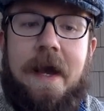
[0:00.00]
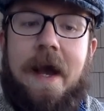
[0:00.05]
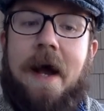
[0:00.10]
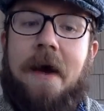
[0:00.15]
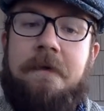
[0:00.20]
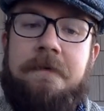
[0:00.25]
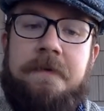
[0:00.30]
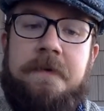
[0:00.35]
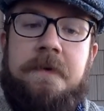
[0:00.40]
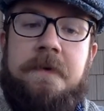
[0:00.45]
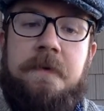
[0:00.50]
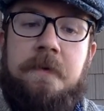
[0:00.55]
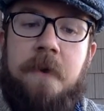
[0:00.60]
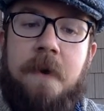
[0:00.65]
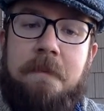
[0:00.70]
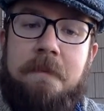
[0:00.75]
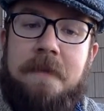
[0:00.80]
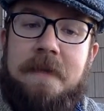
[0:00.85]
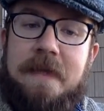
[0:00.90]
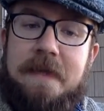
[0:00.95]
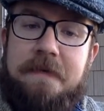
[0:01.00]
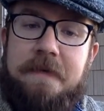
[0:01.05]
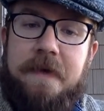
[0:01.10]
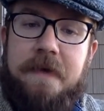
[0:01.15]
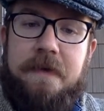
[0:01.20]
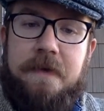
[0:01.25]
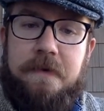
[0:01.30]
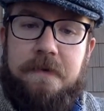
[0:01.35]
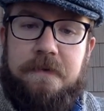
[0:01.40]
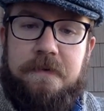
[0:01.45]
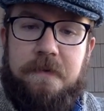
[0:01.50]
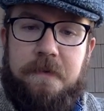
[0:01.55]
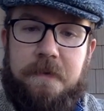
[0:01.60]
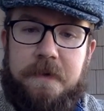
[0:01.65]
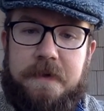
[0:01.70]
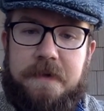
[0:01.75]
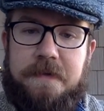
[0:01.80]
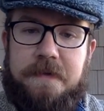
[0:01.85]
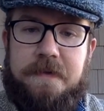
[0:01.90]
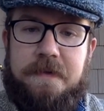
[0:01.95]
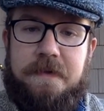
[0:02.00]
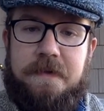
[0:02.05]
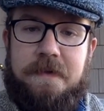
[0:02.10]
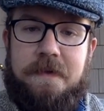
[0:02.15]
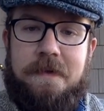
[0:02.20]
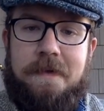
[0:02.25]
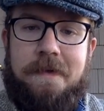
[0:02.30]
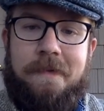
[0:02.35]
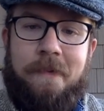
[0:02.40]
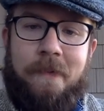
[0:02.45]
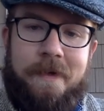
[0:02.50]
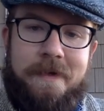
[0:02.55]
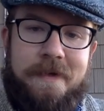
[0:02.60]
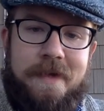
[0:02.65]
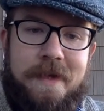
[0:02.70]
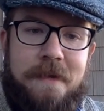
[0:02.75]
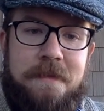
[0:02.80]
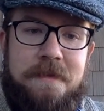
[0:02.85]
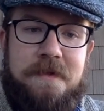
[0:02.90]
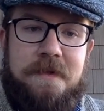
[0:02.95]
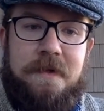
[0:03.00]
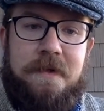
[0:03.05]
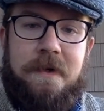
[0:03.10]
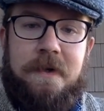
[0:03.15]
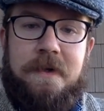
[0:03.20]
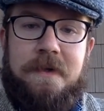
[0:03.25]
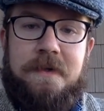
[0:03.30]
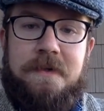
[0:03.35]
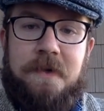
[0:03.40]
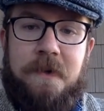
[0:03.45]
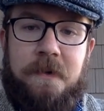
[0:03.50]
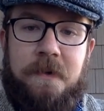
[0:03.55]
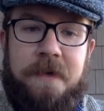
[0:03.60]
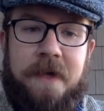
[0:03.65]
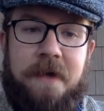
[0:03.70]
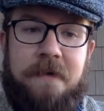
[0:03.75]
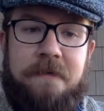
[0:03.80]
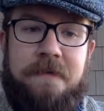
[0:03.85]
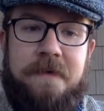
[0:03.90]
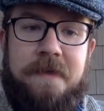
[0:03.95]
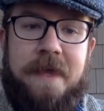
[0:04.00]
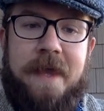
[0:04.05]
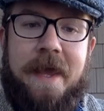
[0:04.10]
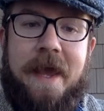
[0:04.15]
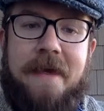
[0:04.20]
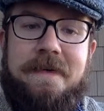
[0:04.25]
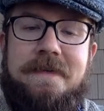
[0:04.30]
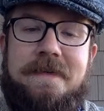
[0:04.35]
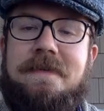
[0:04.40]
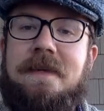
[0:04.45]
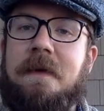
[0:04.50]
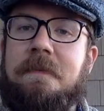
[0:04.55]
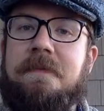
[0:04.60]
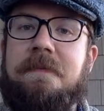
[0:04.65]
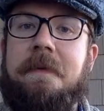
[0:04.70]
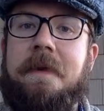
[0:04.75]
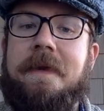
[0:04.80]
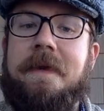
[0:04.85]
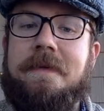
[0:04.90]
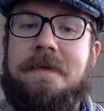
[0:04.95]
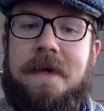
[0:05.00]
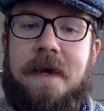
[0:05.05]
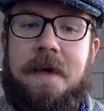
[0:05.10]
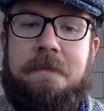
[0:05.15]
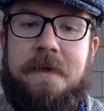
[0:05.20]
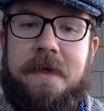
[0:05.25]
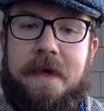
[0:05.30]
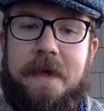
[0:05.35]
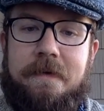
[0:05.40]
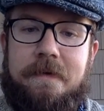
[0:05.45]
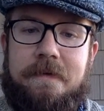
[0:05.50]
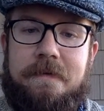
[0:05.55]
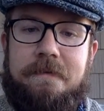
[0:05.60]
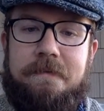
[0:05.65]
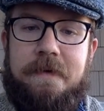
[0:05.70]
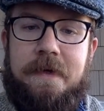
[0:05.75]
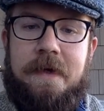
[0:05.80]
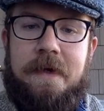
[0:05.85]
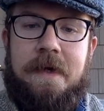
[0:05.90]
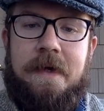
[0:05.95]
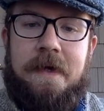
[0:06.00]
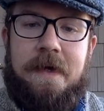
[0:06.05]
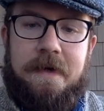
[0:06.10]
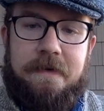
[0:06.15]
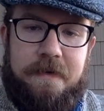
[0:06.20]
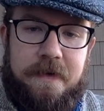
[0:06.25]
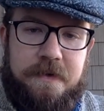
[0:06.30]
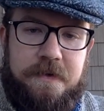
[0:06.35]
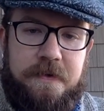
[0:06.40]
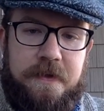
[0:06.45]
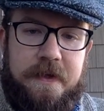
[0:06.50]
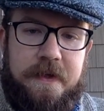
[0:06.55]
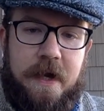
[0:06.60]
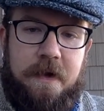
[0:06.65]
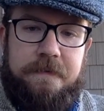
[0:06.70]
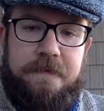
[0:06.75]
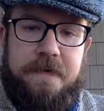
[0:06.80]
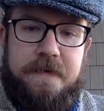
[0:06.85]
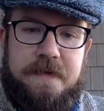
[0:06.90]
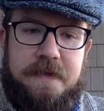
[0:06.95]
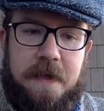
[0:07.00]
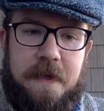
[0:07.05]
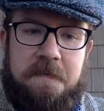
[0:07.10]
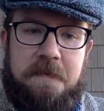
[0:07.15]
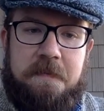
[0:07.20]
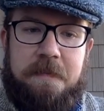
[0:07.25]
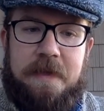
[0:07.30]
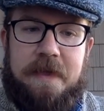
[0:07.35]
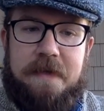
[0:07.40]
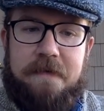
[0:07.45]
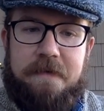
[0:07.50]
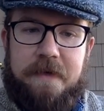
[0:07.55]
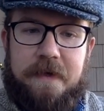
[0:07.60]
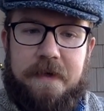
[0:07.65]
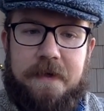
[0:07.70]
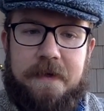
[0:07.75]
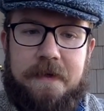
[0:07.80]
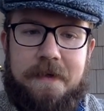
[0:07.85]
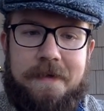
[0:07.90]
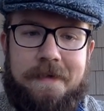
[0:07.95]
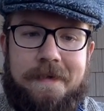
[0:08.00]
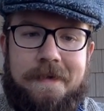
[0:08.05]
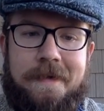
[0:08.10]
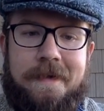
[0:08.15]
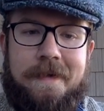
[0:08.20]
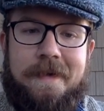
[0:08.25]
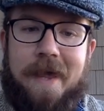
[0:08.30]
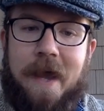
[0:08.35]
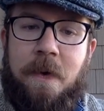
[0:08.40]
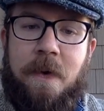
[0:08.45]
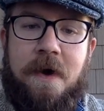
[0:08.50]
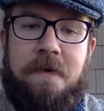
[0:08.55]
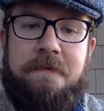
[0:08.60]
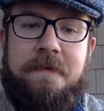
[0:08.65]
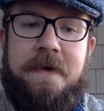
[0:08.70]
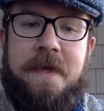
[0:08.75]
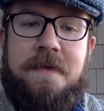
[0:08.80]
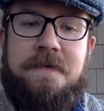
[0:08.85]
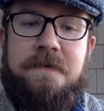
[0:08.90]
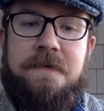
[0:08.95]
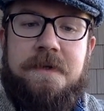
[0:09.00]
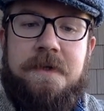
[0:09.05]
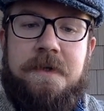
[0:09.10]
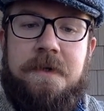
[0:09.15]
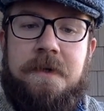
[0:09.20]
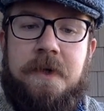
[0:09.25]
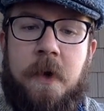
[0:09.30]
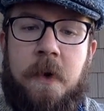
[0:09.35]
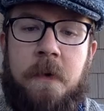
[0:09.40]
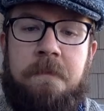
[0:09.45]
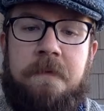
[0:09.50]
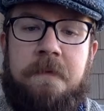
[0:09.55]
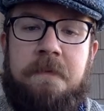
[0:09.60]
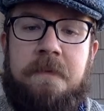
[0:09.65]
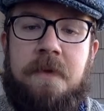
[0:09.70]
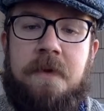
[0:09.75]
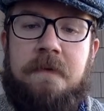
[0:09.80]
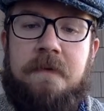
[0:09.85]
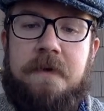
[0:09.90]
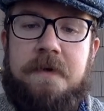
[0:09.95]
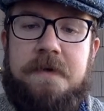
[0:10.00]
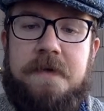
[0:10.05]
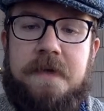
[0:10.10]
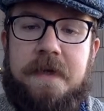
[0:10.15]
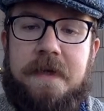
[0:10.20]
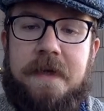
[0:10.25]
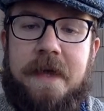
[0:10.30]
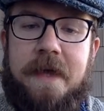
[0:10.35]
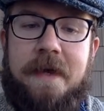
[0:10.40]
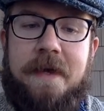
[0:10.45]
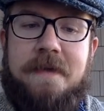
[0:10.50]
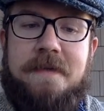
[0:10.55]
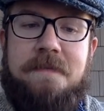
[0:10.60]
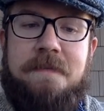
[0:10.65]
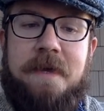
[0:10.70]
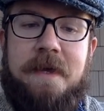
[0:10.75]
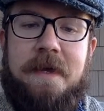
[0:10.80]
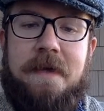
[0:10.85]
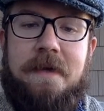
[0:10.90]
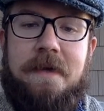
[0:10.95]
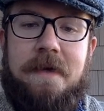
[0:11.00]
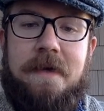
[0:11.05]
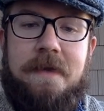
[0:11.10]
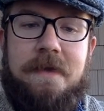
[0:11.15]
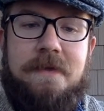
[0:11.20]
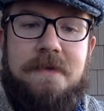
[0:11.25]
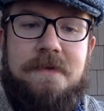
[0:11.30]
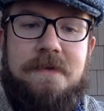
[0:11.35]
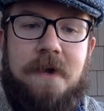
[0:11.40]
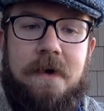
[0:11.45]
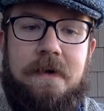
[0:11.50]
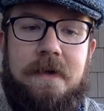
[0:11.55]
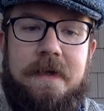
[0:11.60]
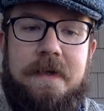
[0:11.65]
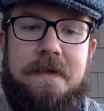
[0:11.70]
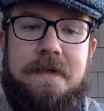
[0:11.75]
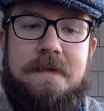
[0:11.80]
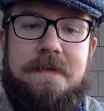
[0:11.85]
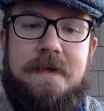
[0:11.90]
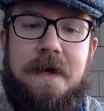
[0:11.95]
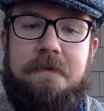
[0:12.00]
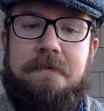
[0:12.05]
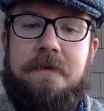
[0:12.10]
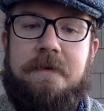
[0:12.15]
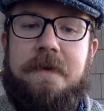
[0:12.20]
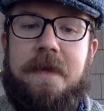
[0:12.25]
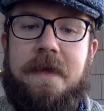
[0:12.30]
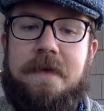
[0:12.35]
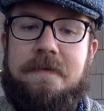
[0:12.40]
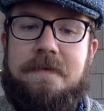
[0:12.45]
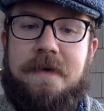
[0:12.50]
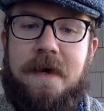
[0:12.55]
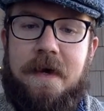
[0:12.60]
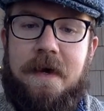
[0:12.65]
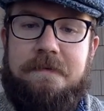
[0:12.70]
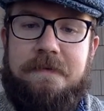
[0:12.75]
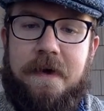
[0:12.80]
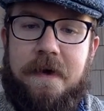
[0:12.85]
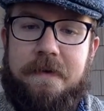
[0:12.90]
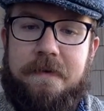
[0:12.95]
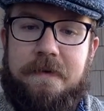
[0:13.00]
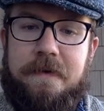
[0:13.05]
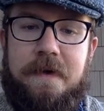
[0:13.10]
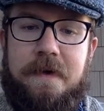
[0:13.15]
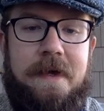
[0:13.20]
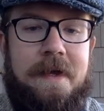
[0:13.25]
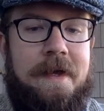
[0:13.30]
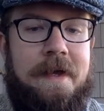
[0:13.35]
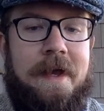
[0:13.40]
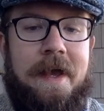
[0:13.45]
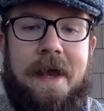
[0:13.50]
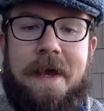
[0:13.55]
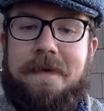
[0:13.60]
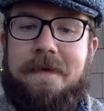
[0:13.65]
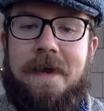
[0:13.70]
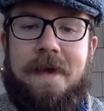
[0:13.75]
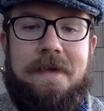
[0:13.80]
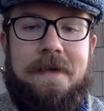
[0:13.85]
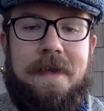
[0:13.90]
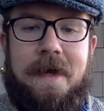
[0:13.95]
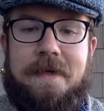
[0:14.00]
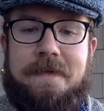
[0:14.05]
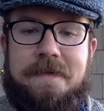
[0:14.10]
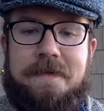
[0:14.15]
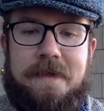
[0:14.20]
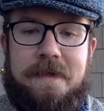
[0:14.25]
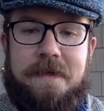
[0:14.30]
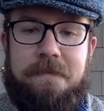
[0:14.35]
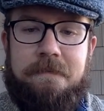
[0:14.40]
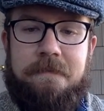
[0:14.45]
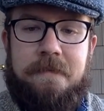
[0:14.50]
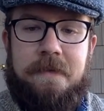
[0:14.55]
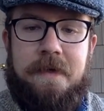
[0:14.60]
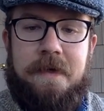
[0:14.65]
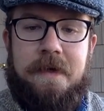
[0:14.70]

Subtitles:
Alfred grew up believing in those stories. One day, Mr. Cunning told Alfred they had to stop spending time together. Eventually, Alfred stopped believing. Now Alfred has returned home from university and has made the startling discovery that his godfather had not lied to him,